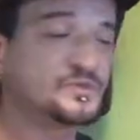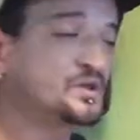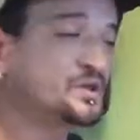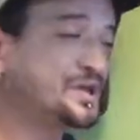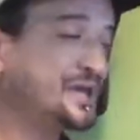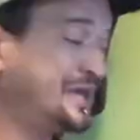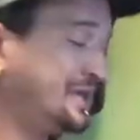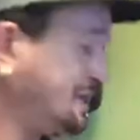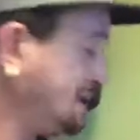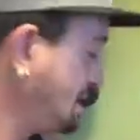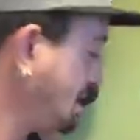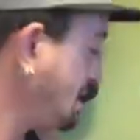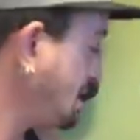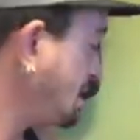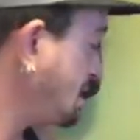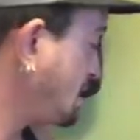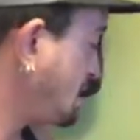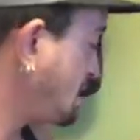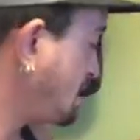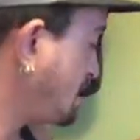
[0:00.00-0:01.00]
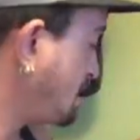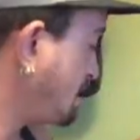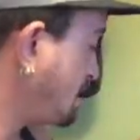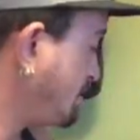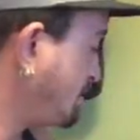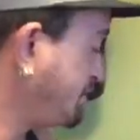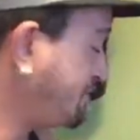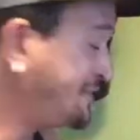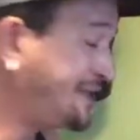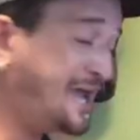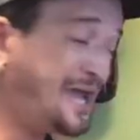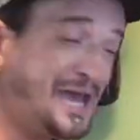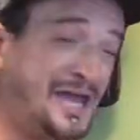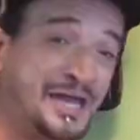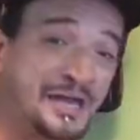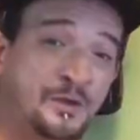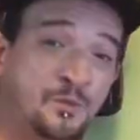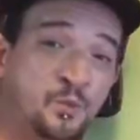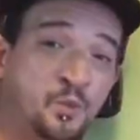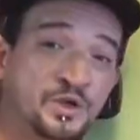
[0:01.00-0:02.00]
Okay?
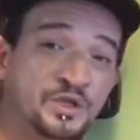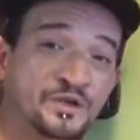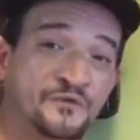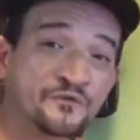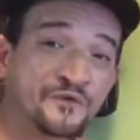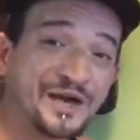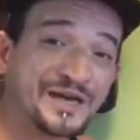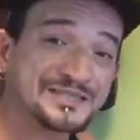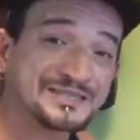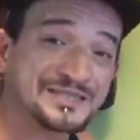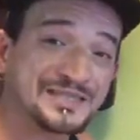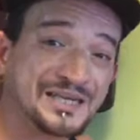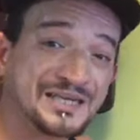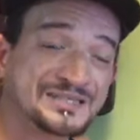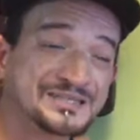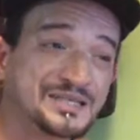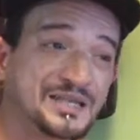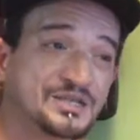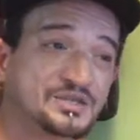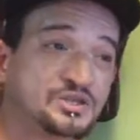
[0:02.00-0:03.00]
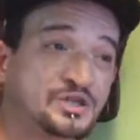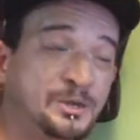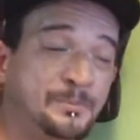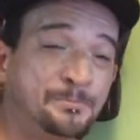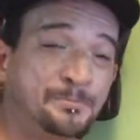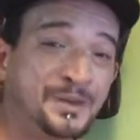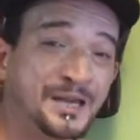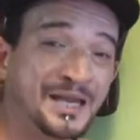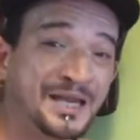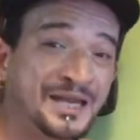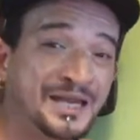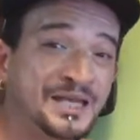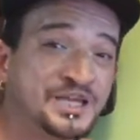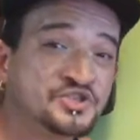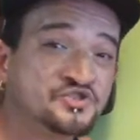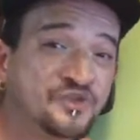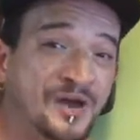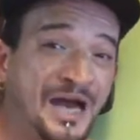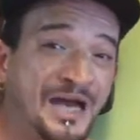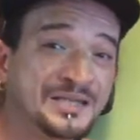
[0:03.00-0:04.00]
Then, when the rice is completely
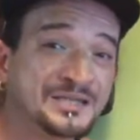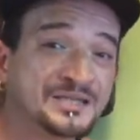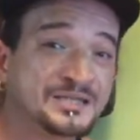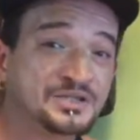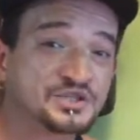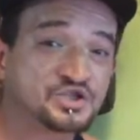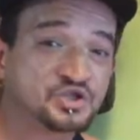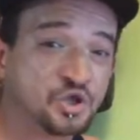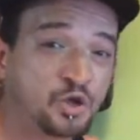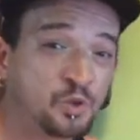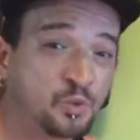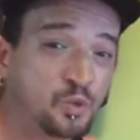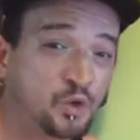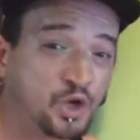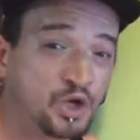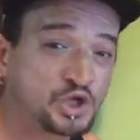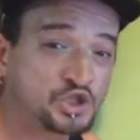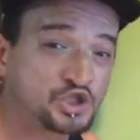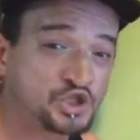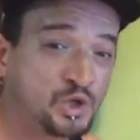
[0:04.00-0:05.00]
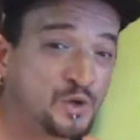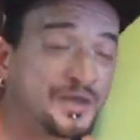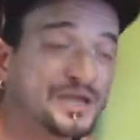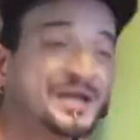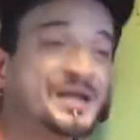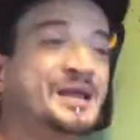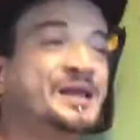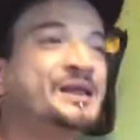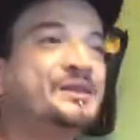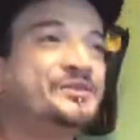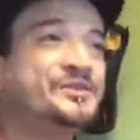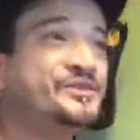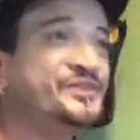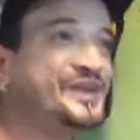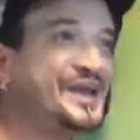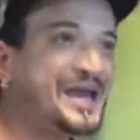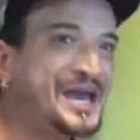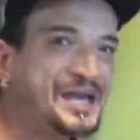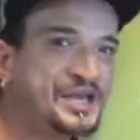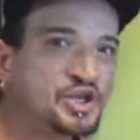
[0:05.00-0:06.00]
dry, there's no water showing,
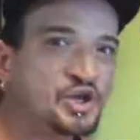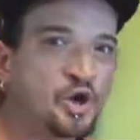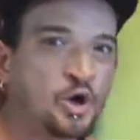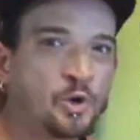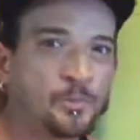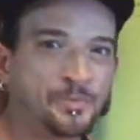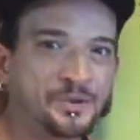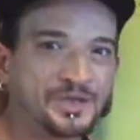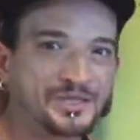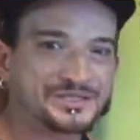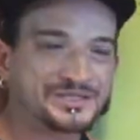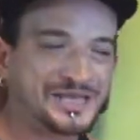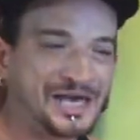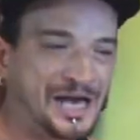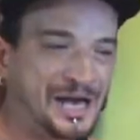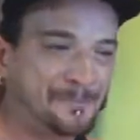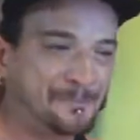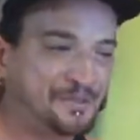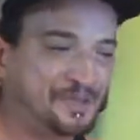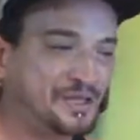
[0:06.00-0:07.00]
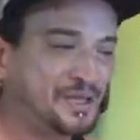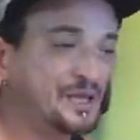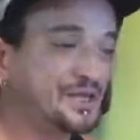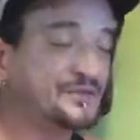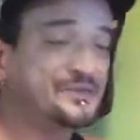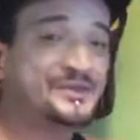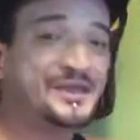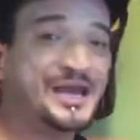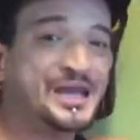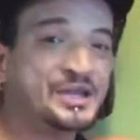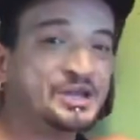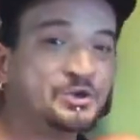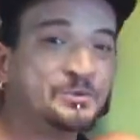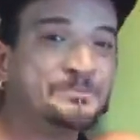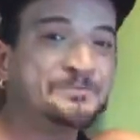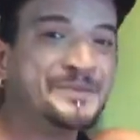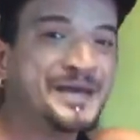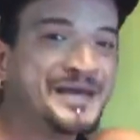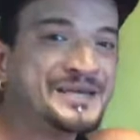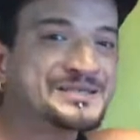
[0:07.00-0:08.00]
then you open the top. Then you
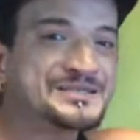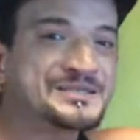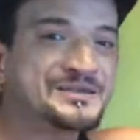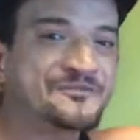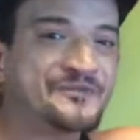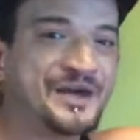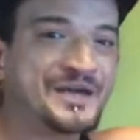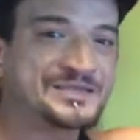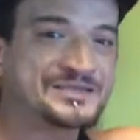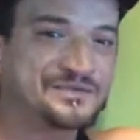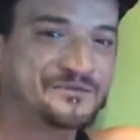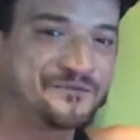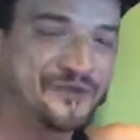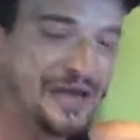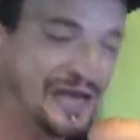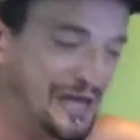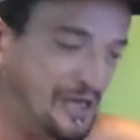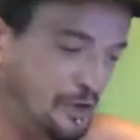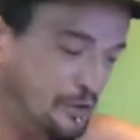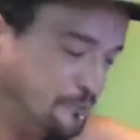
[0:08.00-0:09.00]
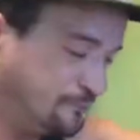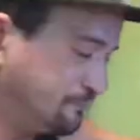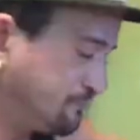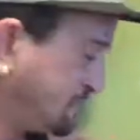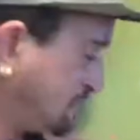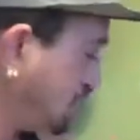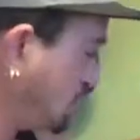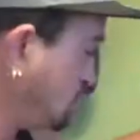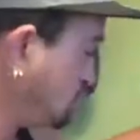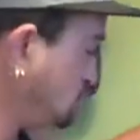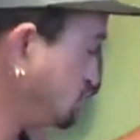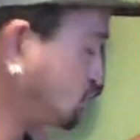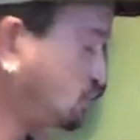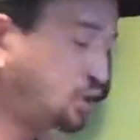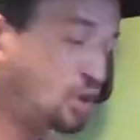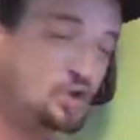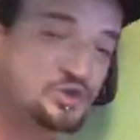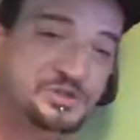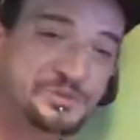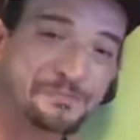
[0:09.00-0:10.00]
mix the rice around. You
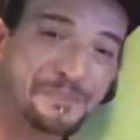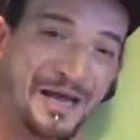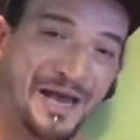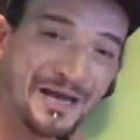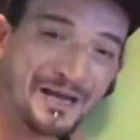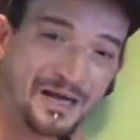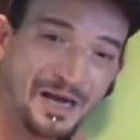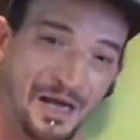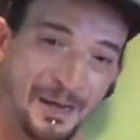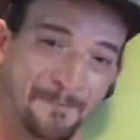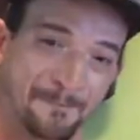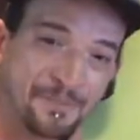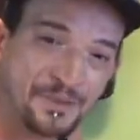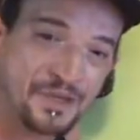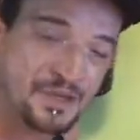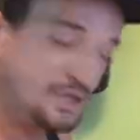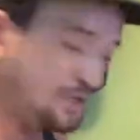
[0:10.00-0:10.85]
close it back up.